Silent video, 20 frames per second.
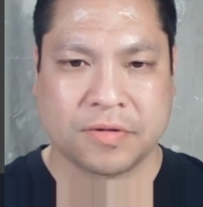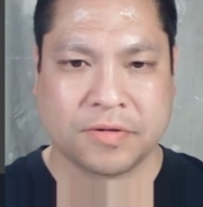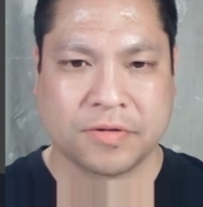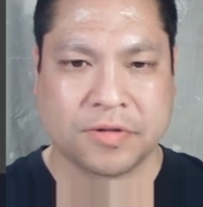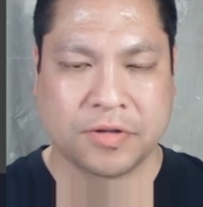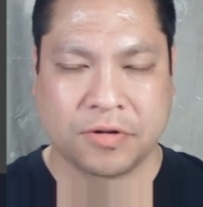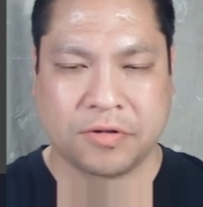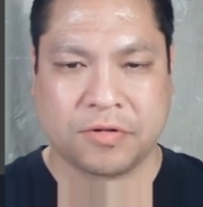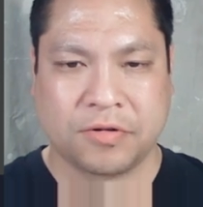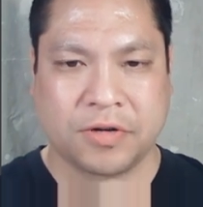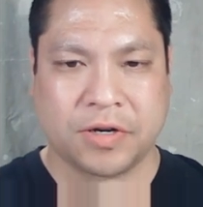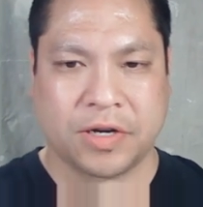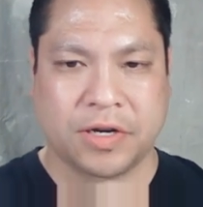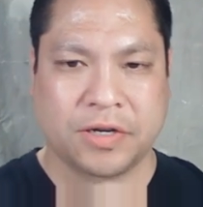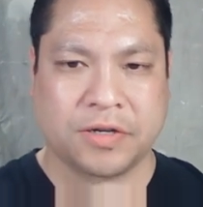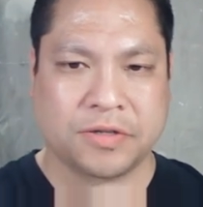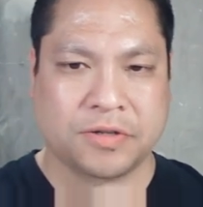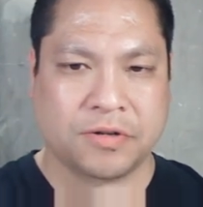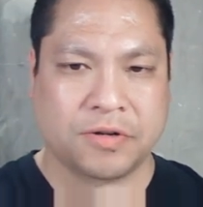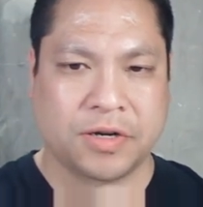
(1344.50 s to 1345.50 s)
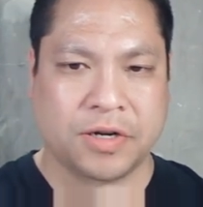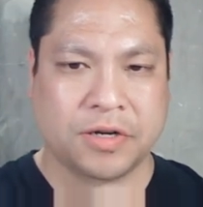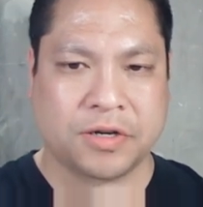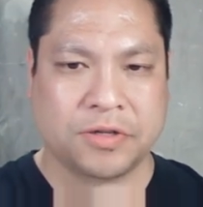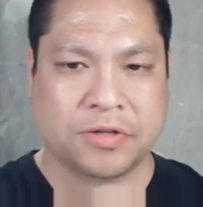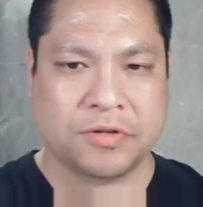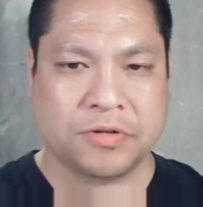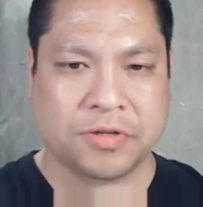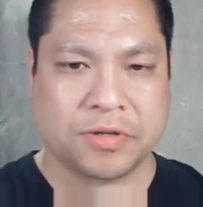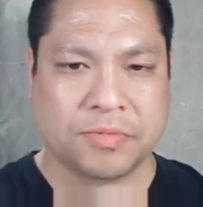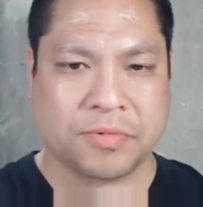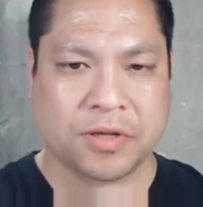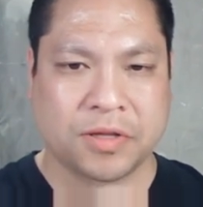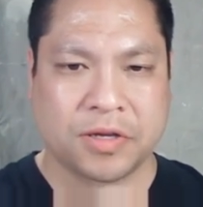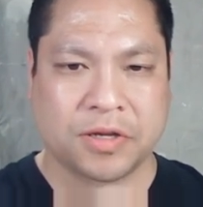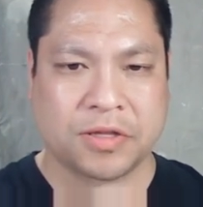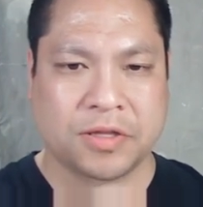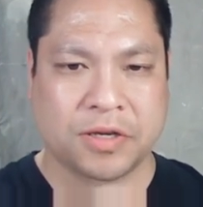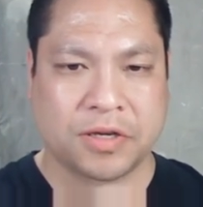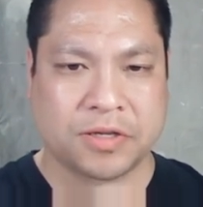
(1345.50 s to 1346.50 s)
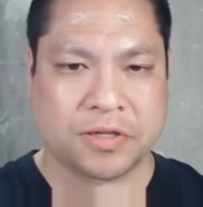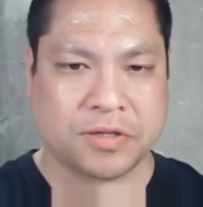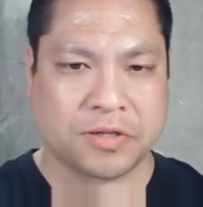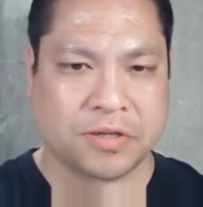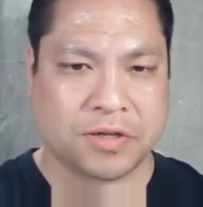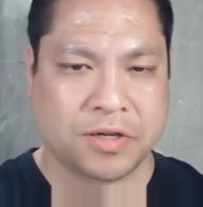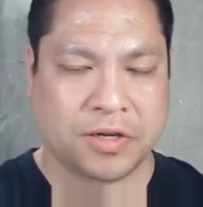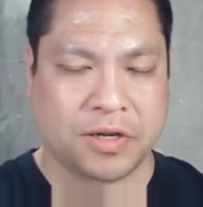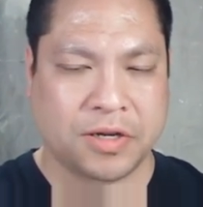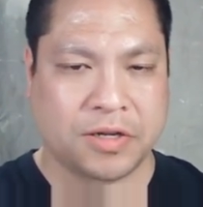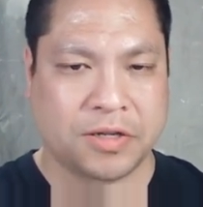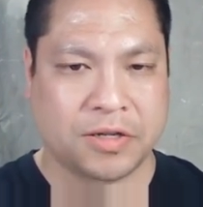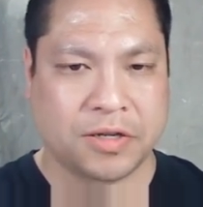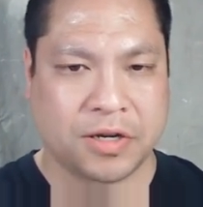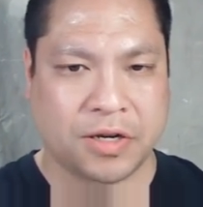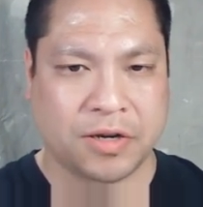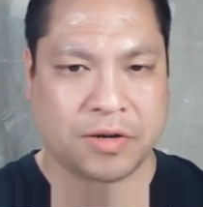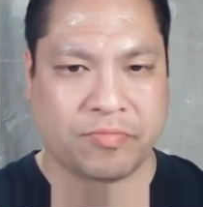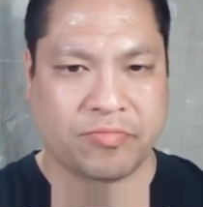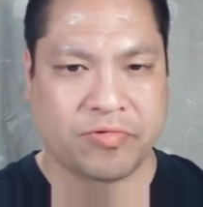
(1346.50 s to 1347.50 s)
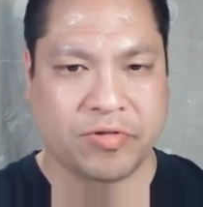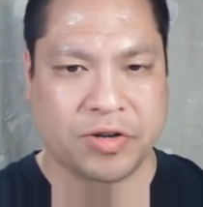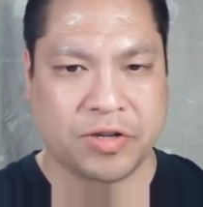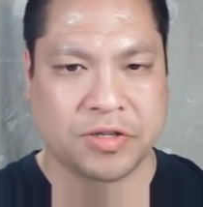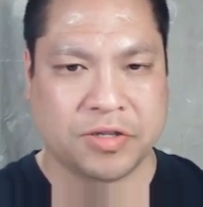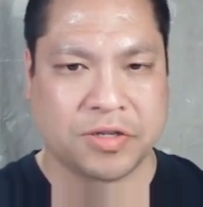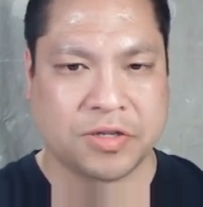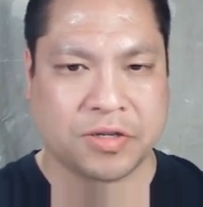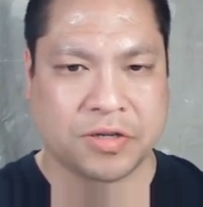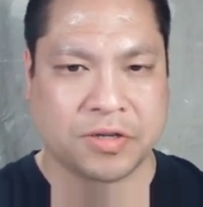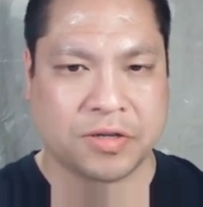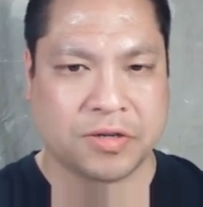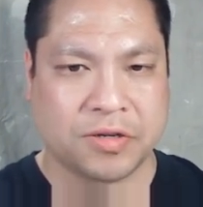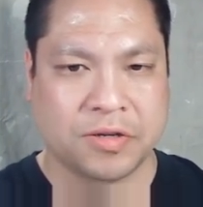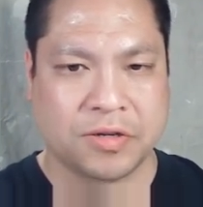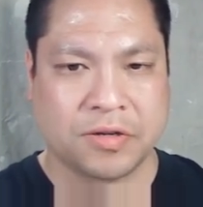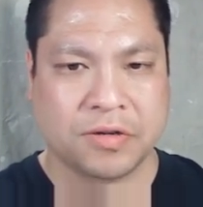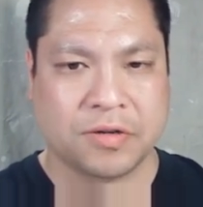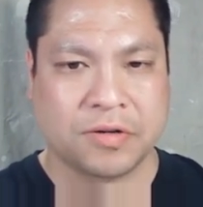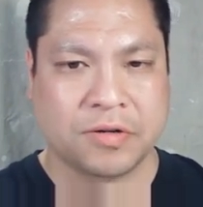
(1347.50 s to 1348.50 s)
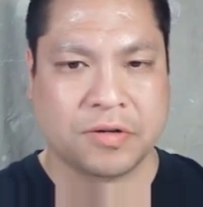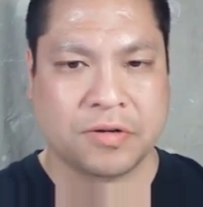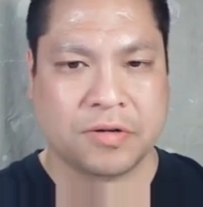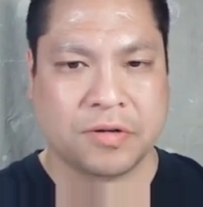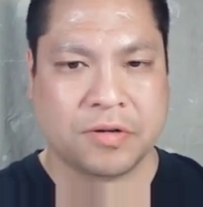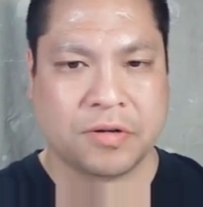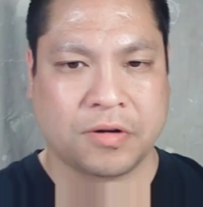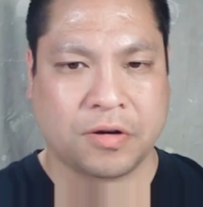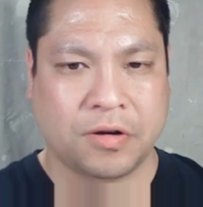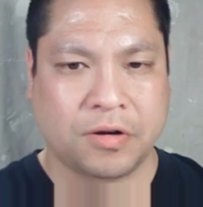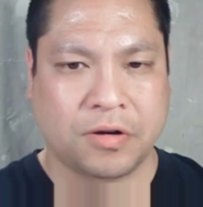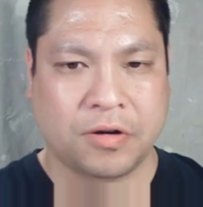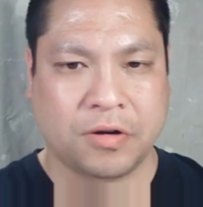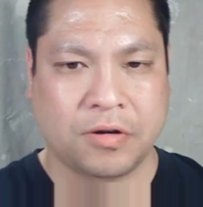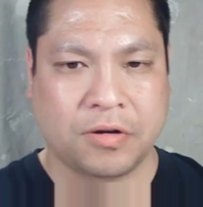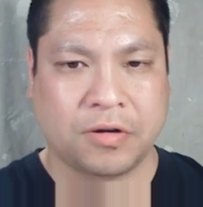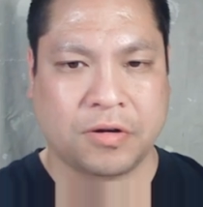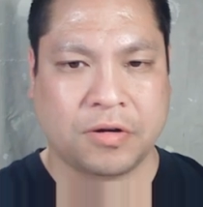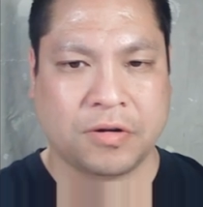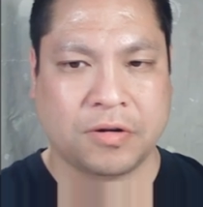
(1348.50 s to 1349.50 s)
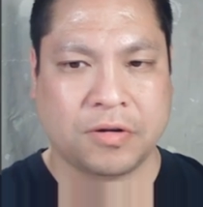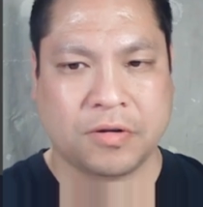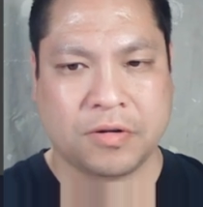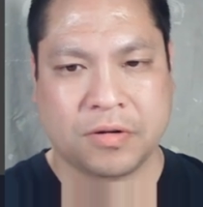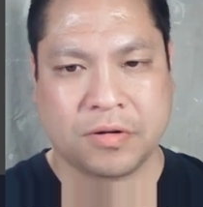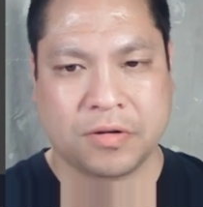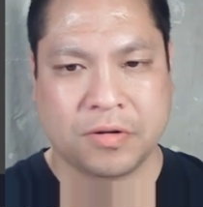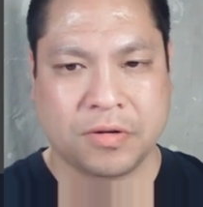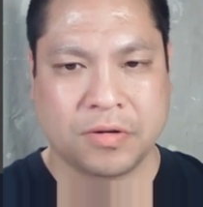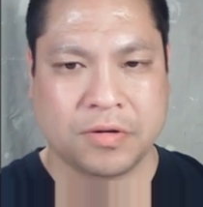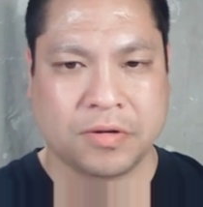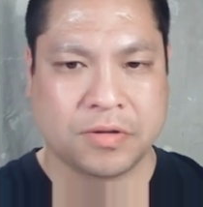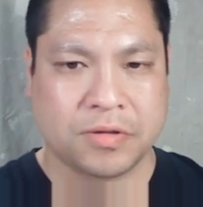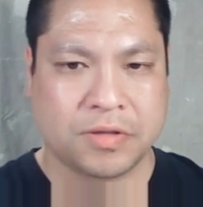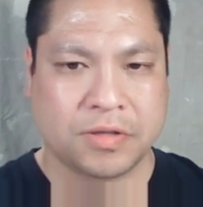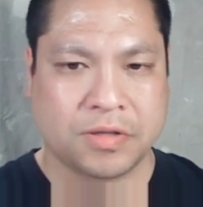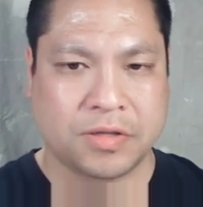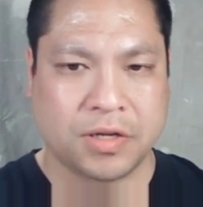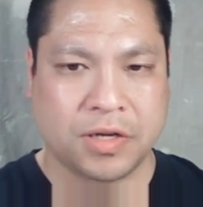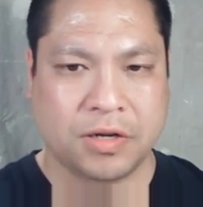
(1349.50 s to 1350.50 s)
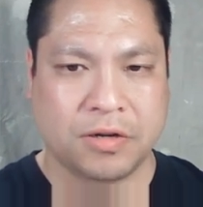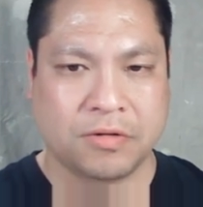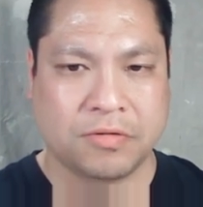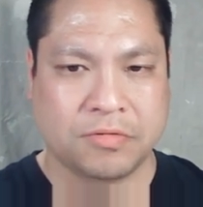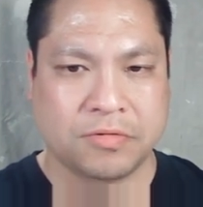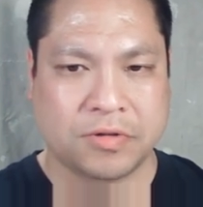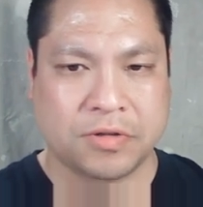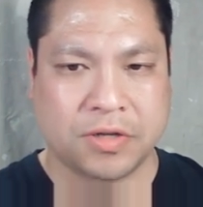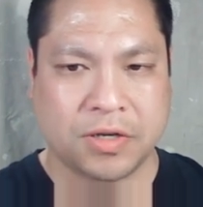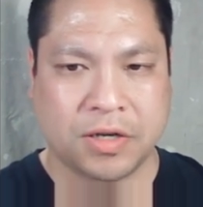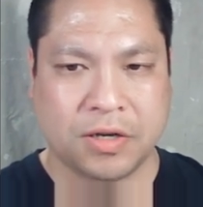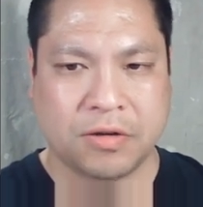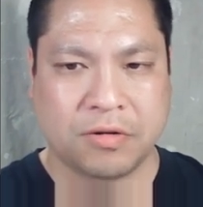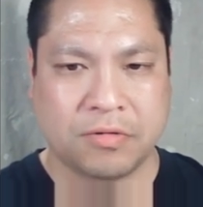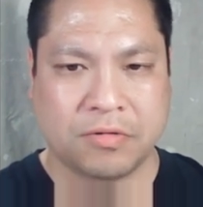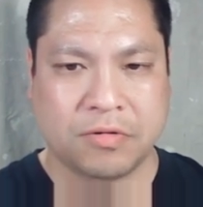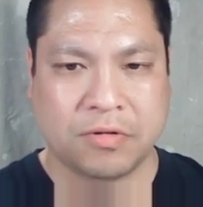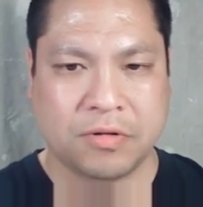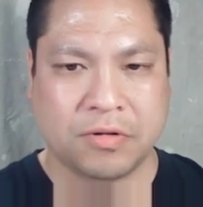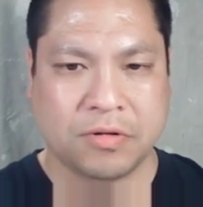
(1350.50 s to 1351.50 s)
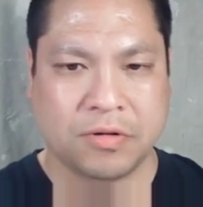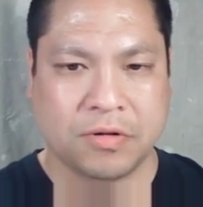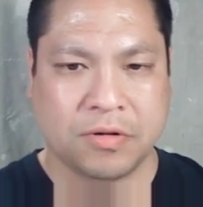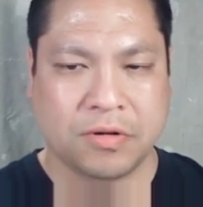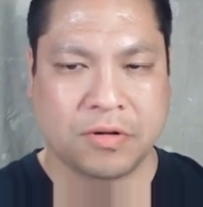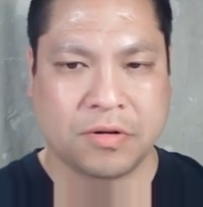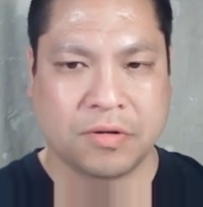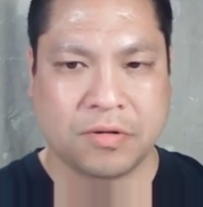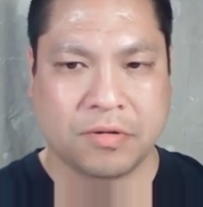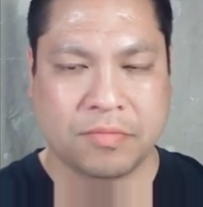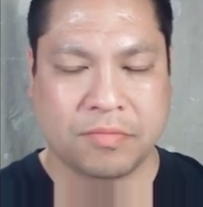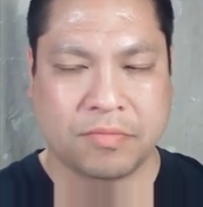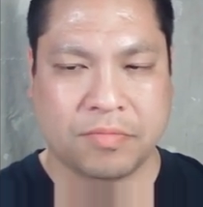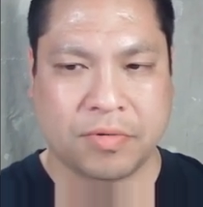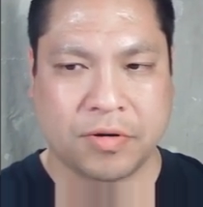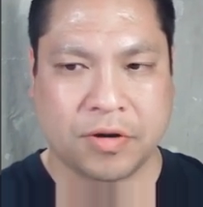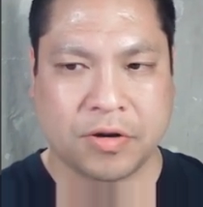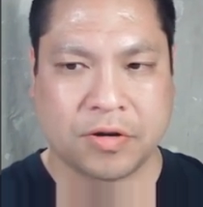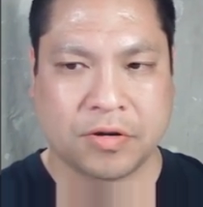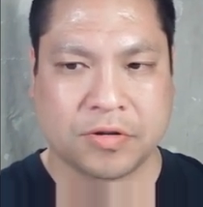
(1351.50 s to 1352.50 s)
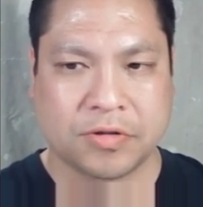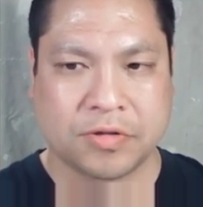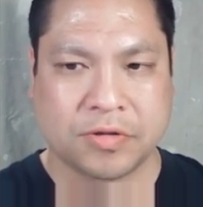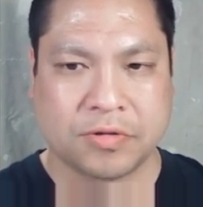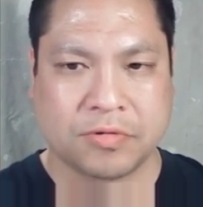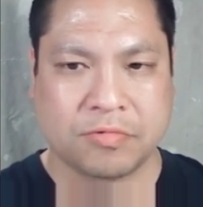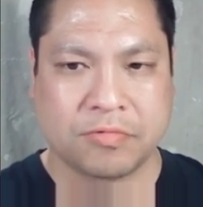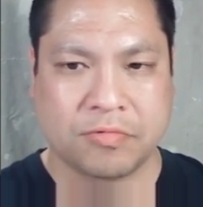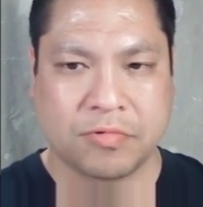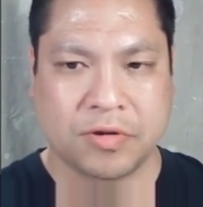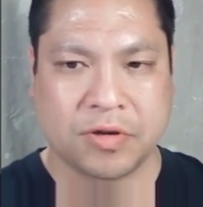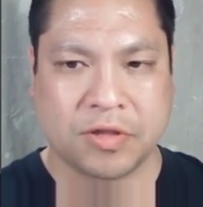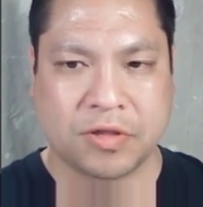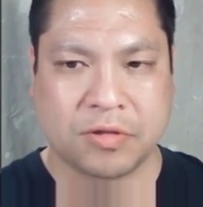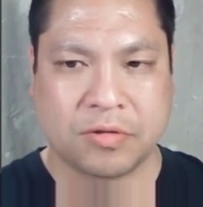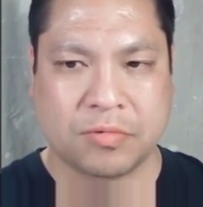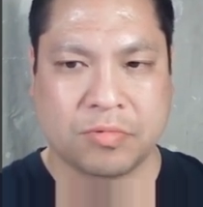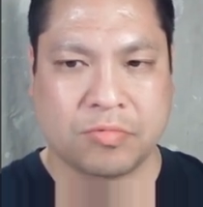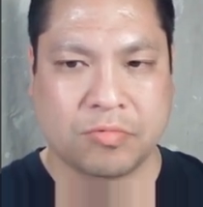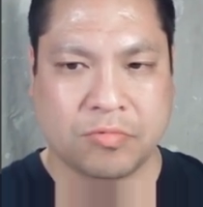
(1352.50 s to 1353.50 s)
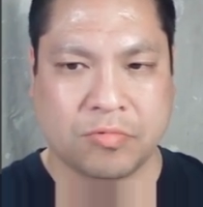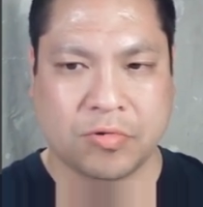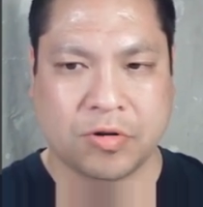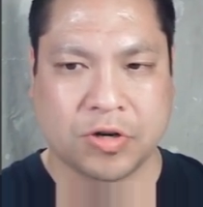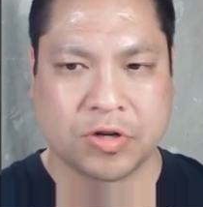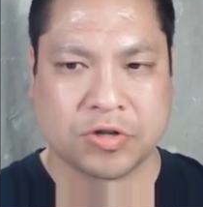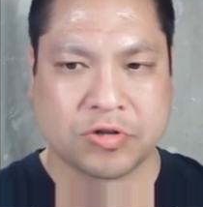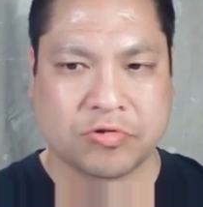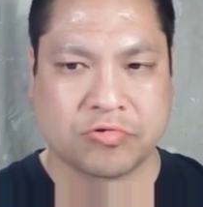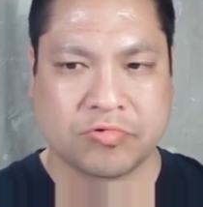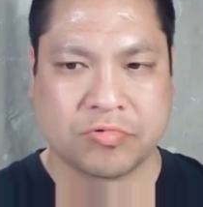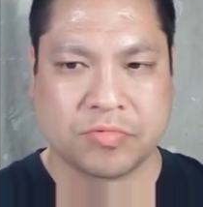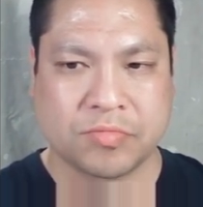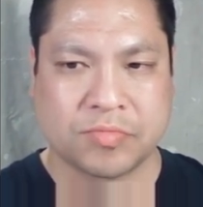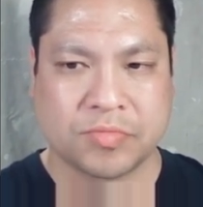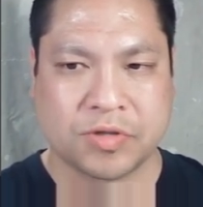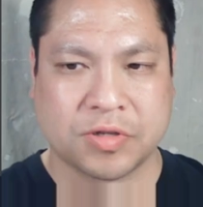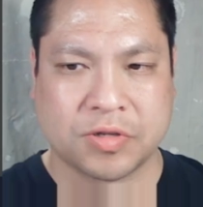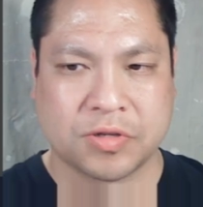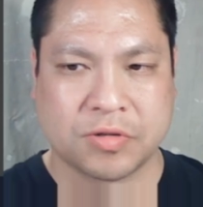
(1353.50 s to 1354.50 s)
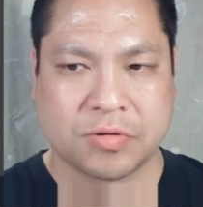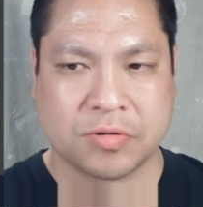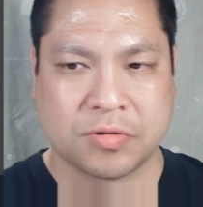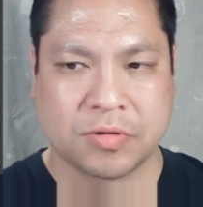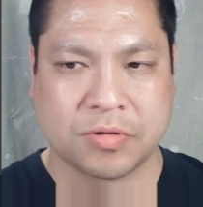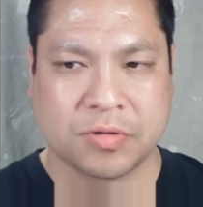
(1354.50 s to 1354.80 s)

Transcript: okay, so I could do something like this and print all downtown parks with washrooms.